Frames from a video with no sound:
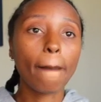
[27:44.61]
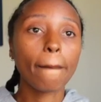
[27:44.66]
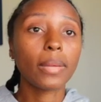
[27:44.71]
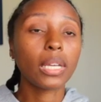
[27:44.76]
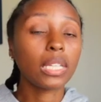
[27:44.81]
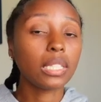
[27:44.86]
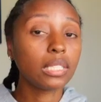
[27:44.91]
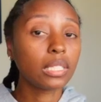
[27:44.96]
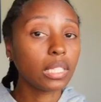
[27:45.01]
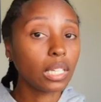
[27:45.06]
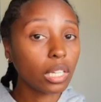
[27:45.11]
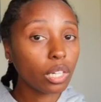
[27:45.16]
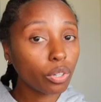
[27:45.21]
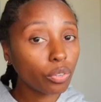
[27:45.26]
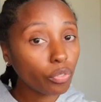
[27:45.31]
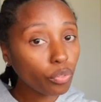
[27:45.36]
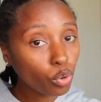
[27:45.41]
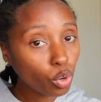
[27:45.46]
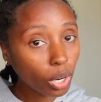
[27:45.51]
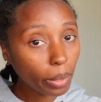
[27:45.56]
he did
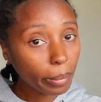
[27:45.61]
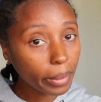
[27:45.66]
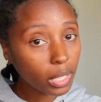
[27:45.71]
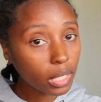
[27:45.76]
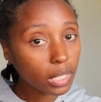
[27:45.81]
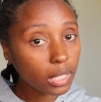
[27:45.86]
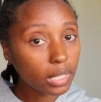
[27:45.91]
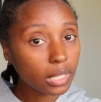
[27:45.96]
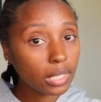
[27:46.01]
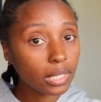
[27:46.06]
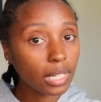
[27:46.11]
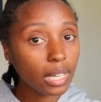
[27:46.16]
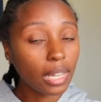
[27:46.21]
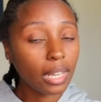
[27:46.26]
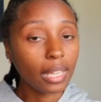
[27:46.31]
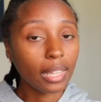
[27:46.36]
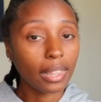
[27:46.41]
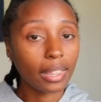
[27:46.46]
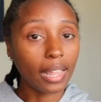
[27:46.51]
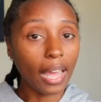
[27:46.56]
inform us
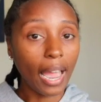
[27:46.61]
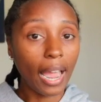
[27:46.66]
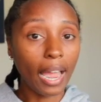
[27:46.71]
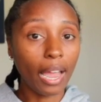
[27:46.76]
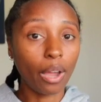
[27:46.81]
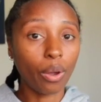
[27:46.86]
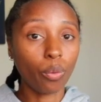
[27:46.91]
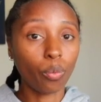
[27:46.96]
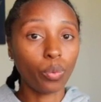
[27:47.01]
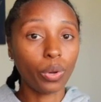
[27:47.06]
that